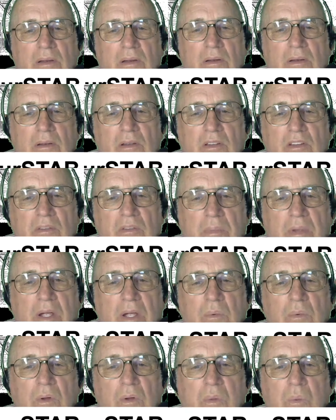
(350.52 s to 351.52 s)
to speak
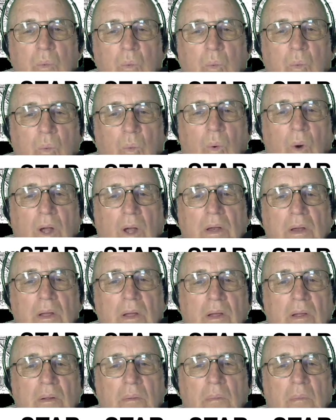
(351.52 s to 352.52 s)
with, one
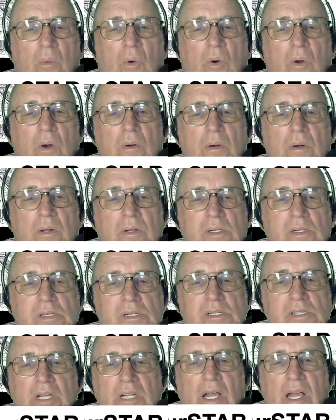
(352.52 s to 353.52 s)
more
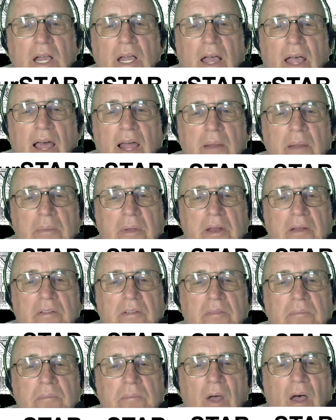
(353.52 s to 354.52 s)
element
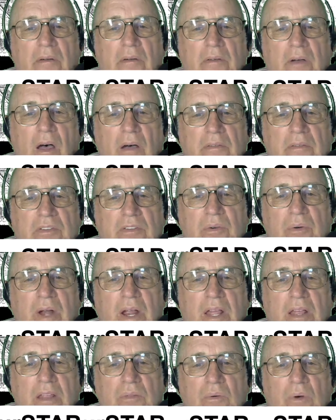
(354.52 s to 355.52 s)
of
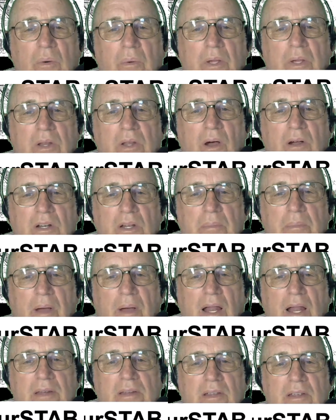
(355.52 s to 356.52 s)
strength when we talk to
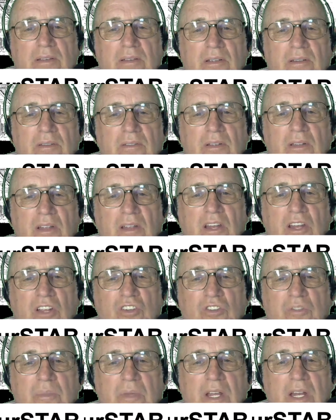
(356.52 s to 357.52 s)
politicians and the
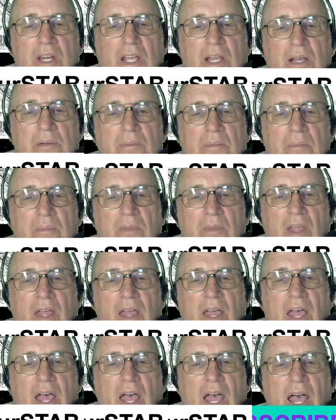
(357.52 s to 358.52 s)
news media.
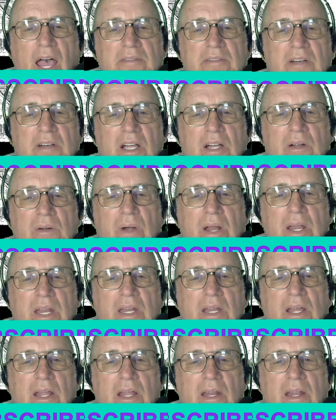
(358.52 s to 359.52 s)
Have a great
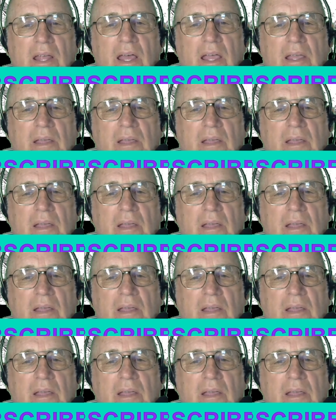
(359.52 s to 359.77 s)
day.